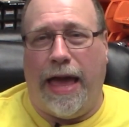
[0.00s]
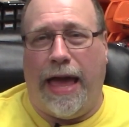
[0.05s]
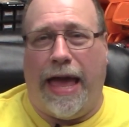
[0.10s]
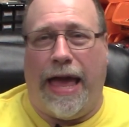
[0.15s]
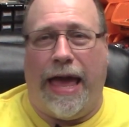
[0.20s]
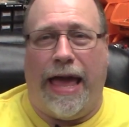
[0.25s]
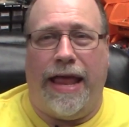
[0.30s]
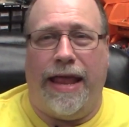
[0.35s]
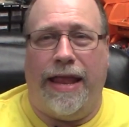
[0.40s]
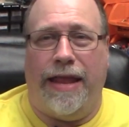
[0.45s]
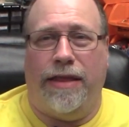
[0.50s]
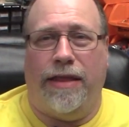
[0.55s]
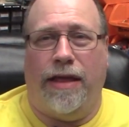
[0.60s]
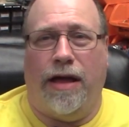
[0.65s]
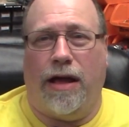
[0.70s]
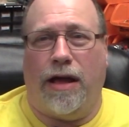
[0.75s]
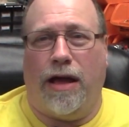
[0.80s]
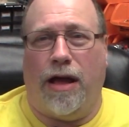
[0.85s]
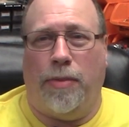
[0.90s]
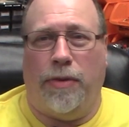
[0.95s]
and
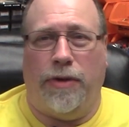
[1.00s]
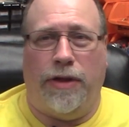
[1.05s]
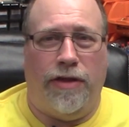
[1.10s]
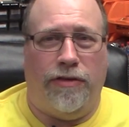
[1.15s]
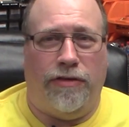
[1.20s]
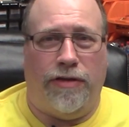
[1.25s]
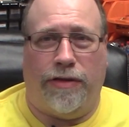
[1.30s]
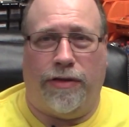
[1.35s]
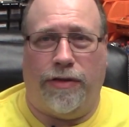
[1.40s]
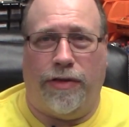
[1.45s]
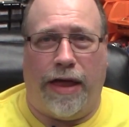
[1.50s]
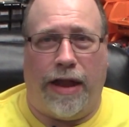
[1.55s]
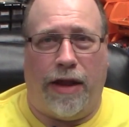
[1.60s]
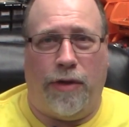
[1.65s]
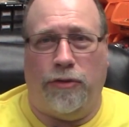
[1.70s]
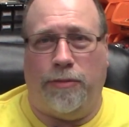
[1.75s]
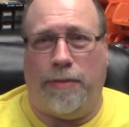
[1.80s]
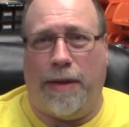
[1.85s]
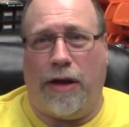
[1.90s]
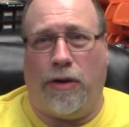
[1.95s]
a couple days after that, I
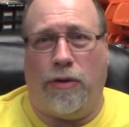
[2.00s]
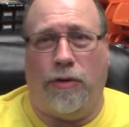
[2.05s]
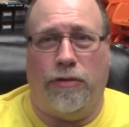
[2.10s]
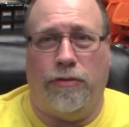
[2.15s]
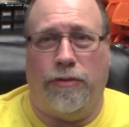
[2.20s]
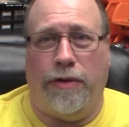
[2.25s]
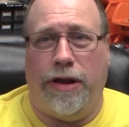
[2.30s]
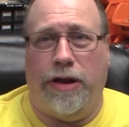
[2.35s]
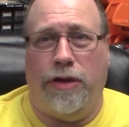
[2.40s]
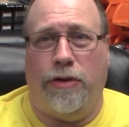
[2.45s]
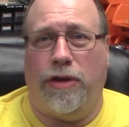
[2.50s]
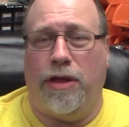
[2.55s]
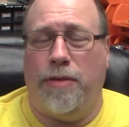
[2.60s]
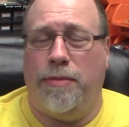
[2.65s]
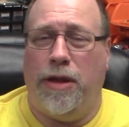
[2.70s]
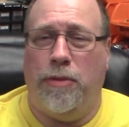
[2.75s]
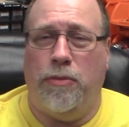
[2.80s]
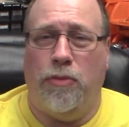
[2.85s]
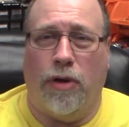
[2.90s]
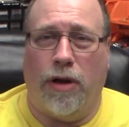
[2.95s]
was back on the radio and I
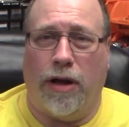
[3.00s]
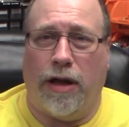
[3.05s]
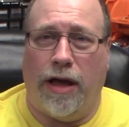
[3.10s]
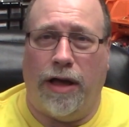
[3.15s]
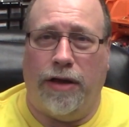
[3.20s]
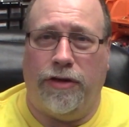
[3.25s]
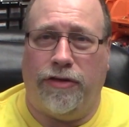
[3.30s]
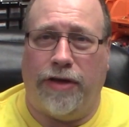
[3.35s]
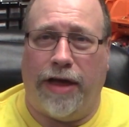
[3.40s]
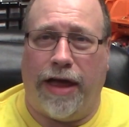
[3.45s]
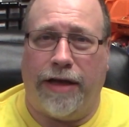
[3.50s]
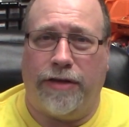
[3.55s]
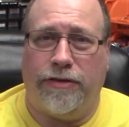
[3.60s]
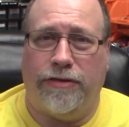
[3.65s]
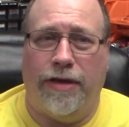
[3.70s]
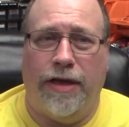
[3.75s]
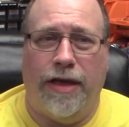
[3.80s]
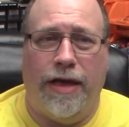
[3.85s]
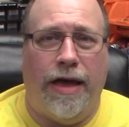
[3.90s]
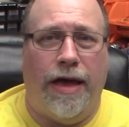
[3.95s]
made more contacts.